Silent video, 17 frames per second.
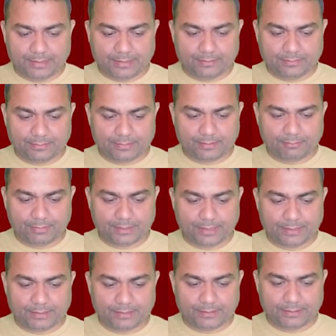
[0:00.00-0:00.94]
In
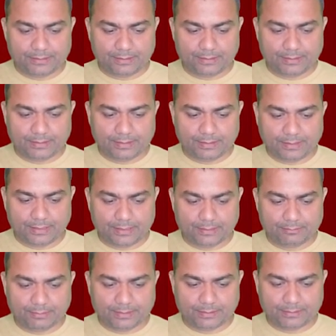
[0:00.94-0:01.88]
summary, it has
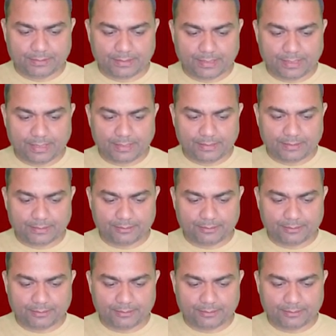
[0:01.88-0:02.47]
mentioned like